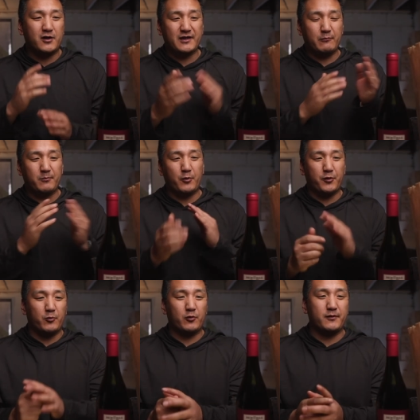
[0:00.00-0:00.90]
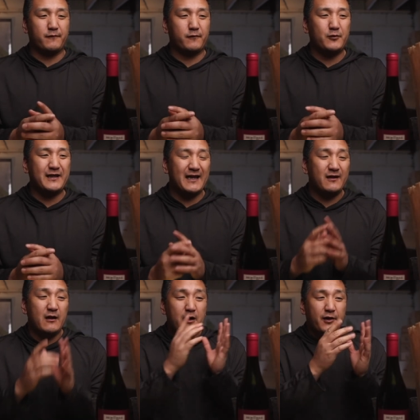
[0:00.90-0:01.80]
because they were both more on the fruity
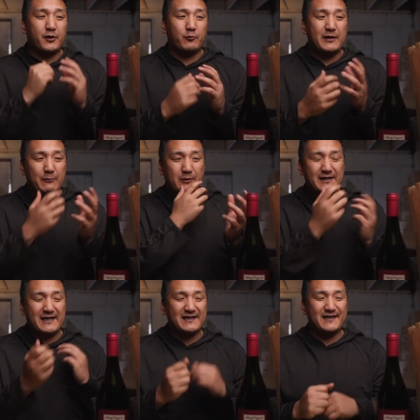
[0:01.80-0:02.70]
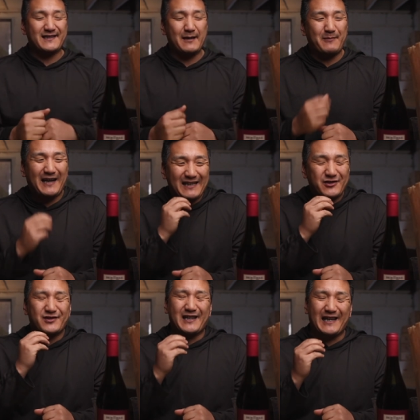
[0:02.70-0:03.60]
end. 3, when I tasted it side by side,
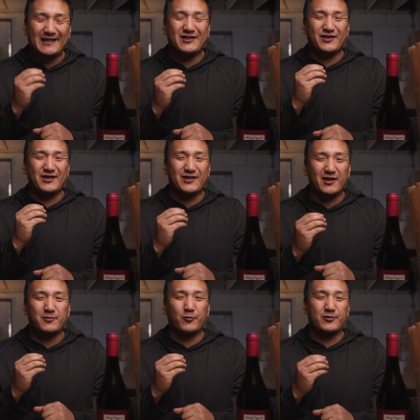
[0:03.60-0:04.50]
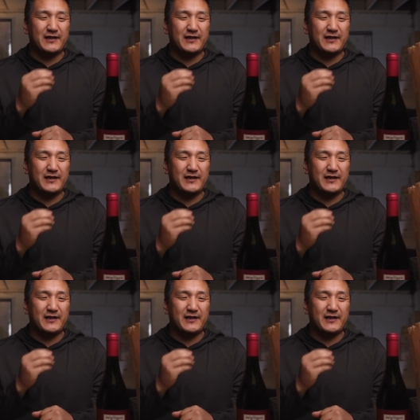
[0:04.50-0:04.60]
just to add just a touch more